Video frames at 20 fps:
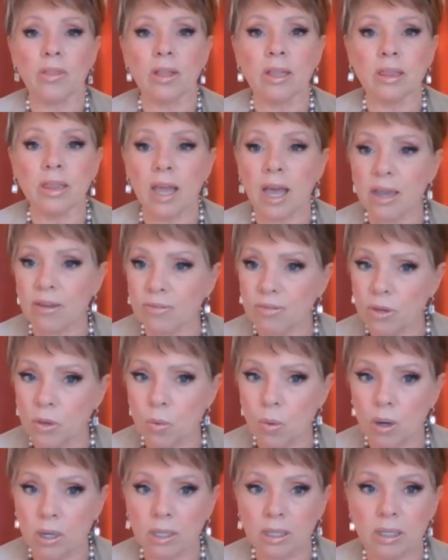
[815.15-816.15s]
the life you
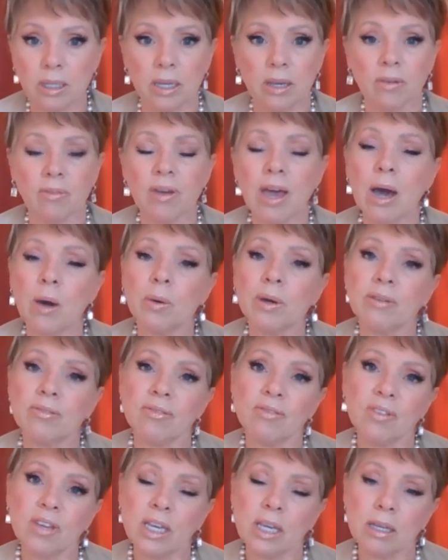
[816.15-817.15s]
want to live, how it
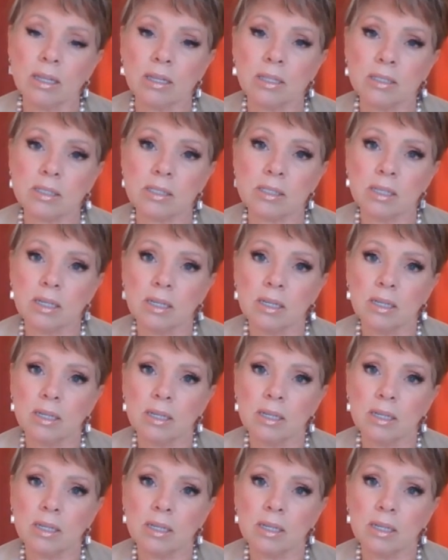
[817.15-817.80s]
feels